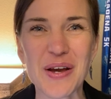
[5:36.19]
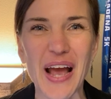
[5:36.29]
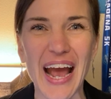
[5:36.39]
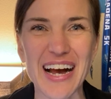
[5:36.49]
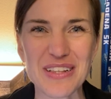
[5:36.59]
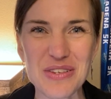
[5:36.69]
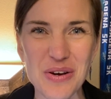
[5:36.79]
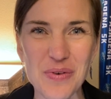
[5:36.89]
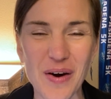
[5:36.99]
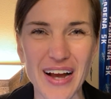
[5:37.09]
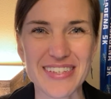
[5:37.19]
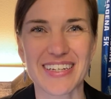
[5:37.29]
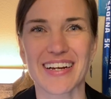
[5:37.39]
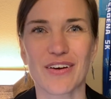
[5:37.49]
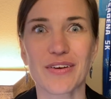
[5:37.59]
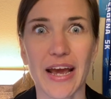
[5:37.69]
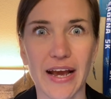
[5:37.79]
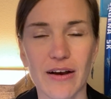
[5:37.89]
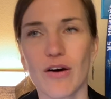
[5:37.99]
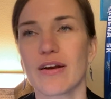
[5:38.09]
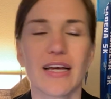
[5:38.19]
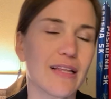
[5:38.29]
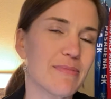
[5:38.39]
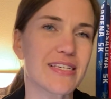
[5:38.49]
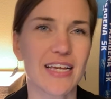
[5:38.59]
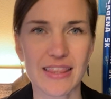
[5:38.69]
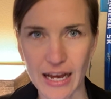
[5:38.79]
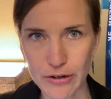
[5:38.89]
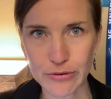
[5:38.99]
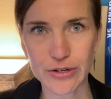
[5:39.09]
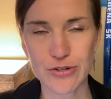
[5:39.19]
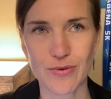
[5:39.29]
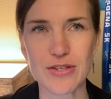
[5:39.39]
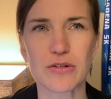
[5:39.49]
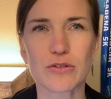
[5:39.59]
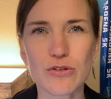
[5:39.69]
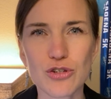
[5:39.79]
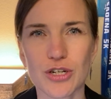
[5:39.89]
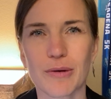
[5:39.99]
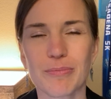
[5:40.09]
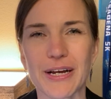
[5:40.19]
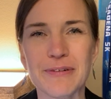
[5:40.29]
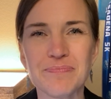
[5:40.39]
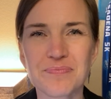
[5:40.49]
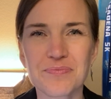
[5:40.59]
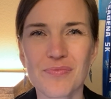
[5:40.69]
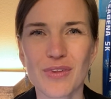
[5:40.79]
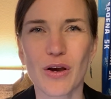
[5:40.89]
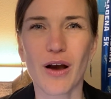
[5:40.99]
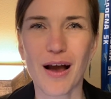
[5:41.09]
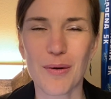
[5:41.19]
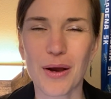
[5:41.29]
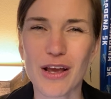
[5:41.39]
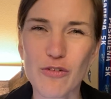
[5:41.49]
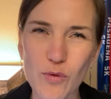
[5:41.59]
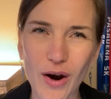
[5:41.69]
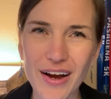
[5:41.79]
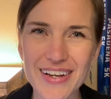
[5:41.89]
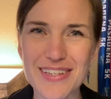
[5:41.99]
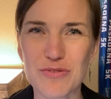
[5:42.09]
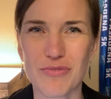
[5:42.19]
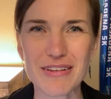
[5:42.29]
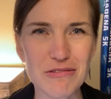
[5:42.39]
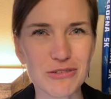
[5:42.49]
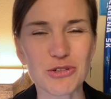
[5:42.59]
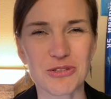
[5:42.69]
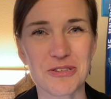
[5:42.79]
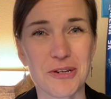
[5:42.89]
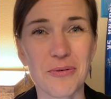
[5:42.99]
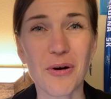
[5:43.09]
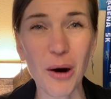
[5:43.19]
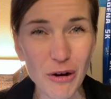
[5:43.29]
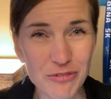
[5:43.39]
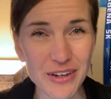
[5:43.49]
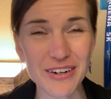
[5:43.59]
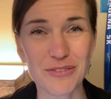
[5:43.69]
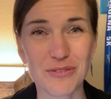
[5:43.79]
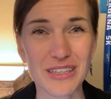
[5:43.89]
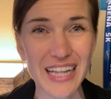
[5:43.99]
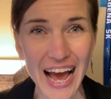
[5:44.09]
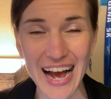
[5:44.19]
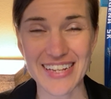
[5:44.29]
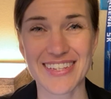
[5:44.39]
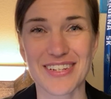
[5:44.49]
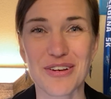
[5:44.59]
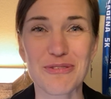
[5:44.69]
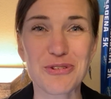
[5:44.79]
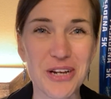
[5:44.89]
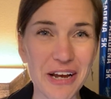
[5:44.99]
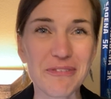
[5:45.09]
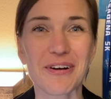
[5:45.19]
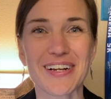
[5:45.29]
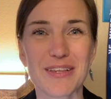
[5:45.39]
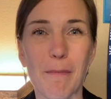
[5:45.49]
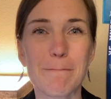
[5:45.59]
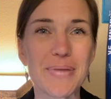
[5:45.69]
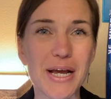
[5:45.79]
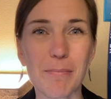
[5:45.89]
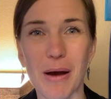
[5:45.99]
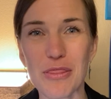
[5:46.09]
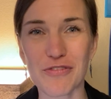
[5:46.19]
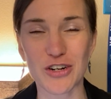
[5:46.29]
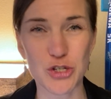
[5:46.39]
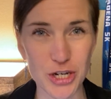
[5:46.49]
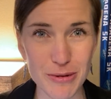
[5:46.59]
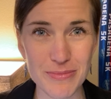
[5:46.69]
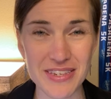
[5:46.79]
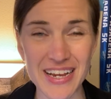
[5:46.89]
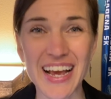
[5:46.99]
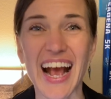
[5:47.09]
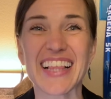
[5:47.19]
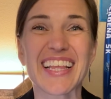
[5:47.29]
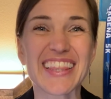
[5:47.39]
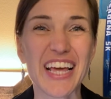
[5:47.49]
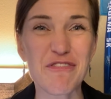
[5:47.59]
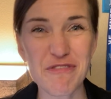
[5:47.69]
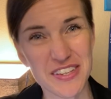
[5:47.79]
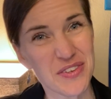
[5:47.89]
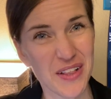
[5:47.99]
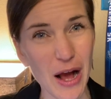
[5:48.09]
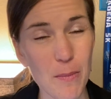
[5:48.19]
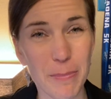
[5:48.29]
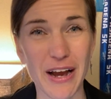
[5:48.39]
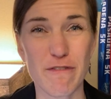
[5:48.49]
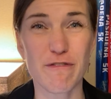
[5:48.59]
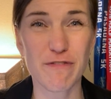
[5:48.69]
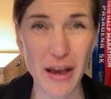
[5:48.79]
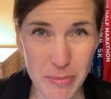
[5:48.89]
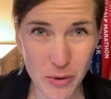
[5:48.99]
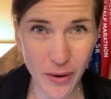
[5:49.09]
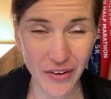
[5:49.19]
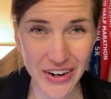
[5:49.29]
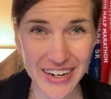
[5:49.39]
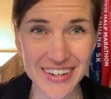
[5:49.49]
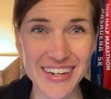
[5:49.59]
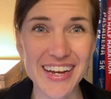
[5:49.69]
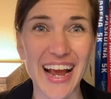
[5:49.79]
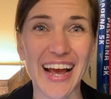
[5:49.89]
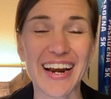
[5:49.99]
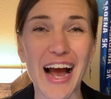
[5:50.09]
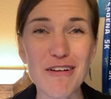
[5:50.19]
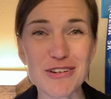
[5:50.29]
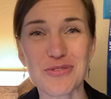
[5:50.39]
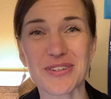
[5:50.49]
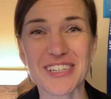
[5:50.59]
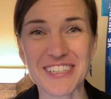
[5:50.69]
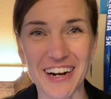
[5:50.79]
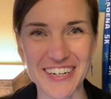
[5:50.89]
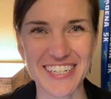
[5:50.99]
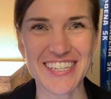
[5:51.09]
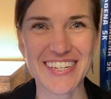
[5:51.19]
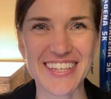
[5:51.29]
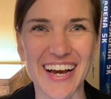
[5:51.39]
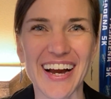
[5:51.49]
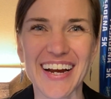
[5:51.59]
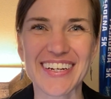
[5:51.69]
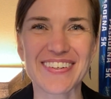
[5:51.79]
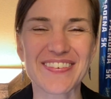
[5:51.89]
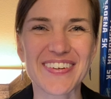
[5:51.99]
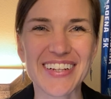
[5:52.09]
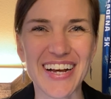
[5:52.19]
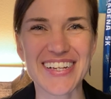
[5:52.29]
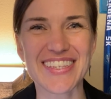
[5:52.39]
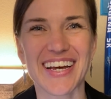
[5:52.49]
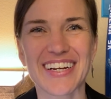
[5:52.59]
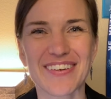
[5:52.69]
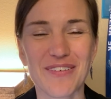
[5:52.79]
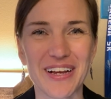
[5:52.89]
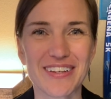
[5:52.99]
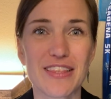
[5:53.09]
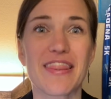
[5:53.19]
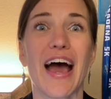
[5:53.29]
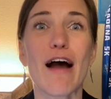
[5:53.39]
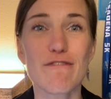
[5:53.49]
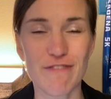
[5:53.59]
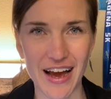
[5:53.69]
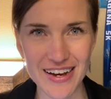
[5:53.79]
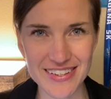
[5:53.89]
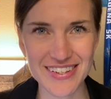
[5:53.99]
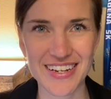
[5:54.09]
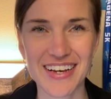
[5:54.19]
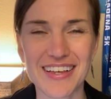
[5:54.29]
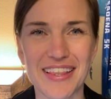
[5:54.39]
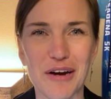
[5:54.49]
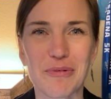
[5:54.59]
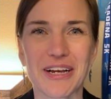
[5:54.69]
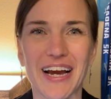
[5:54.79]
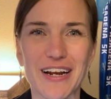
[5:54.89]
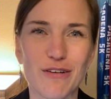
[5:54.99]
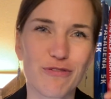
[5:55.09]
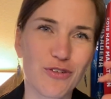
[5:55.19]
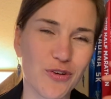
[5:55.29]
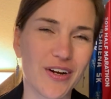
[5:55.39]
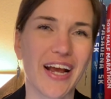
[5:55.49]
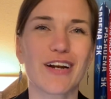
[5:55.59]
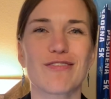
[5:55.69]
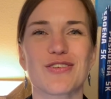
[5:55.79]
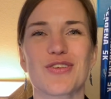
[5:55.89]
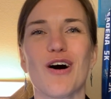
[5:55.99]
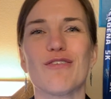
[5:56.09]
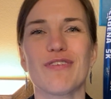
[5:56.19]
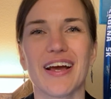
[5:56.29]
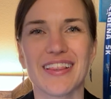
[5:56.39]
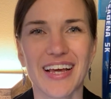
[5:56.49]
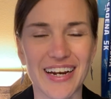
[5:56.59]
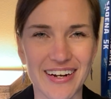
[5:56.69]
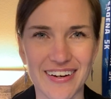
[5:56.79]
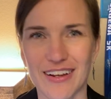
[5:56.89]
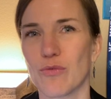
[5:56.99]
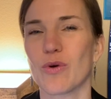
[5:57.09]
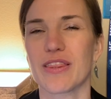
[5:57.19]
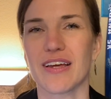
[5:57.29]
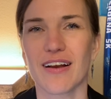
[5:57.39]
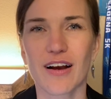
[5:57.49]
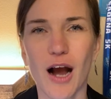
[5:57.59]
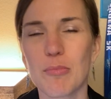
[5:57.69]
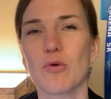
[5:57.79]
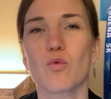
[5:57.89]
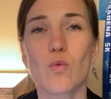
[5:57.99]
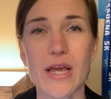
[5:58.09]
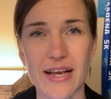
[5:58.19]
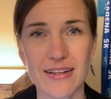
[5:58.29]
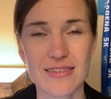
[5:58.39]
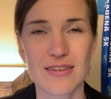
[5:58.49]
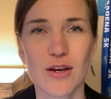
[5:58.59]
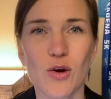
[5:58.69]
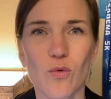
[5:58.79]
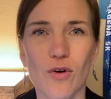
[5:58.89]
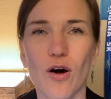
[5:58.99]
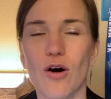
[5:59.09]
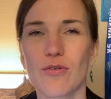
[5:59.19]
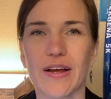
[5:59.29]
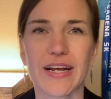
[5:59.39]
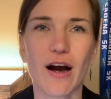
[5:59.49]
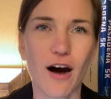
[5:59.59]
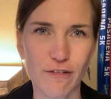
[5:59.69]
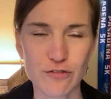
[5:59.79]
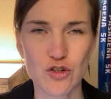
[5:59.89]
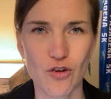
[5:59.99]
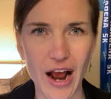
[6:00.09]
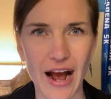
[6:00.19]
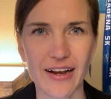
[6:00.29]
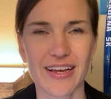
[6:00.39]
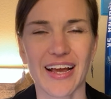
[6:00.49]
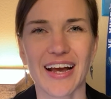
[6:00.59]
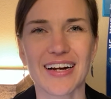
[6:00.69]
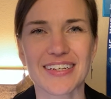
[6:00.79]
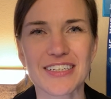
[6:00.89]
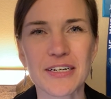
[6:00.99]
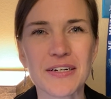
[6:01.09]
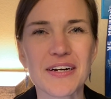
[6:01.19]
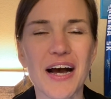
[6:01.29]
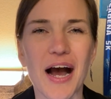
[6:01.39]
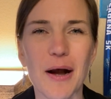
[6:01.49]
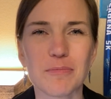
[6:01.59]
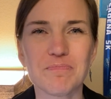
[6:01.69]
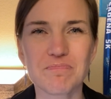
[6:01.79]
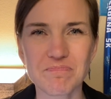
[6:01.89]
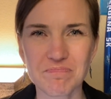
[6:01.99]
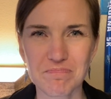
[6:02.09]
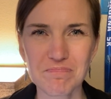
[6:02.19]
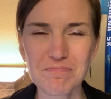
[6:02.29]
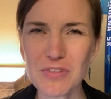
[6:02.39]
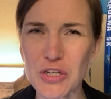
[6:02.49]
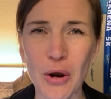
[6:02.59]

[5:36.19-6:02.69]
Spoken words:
And so we're asking, okay, let me set that New Year's resolution. But if we're honest, resolutions don't often last. You know, January is a big month for gyms, and then they fizzle out by February. And I was really shocked to see that. I didn't realize that it went that fast, that we kind of create a resolve, and then within a couple weeks, we're already off track. And, you